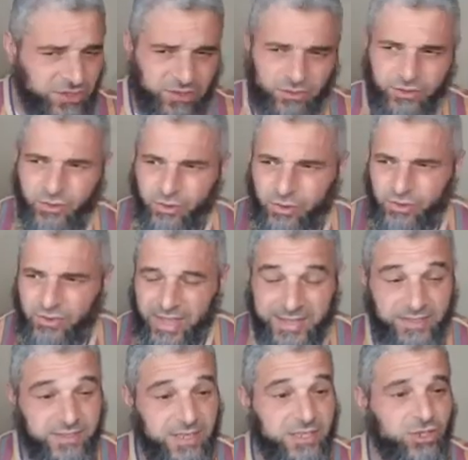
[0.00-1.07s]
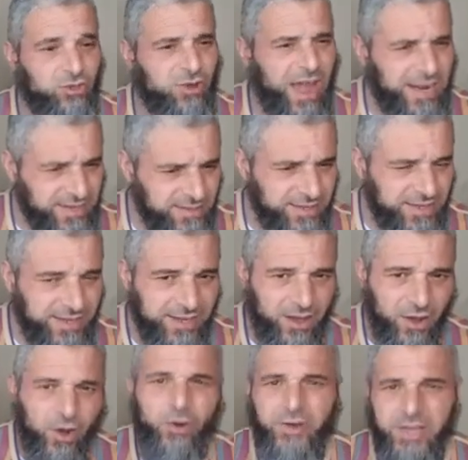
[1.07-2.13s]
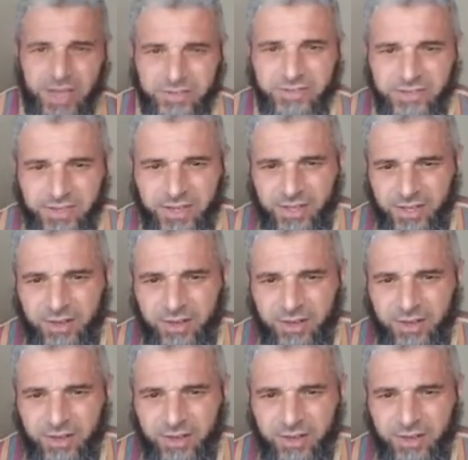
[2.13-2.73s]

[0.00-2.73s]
the youth and sexuality. Oh yes.